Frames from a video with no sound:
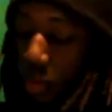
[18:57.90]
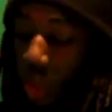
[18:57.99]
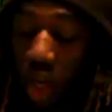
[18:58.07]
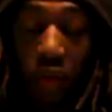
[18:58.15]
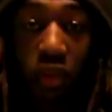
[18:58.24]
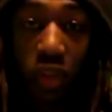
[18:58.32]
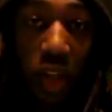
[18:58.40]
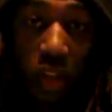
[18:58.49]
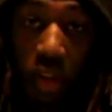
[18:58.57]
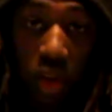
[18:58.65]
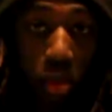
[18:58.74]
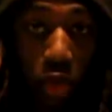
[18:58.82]
I don't even like
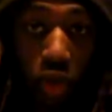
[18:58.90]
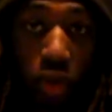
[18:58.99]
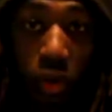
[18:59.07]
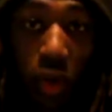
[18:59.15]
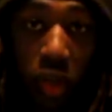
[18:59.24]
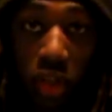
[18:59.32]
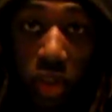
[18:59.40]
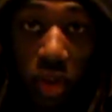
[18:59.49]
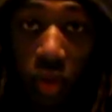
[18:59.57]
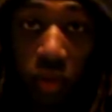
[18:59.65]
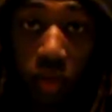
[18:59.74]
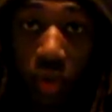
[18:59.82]
the number 2, I just
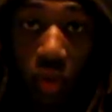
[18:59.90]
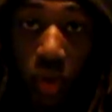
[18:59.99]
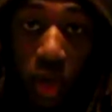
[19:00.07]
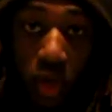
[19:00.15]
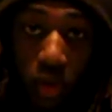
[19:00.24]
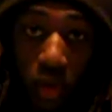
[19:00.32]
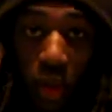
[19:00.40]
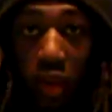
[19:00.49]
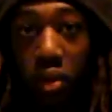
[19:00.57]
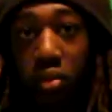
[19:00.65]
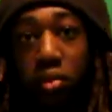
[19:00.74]
don't even know why I do that.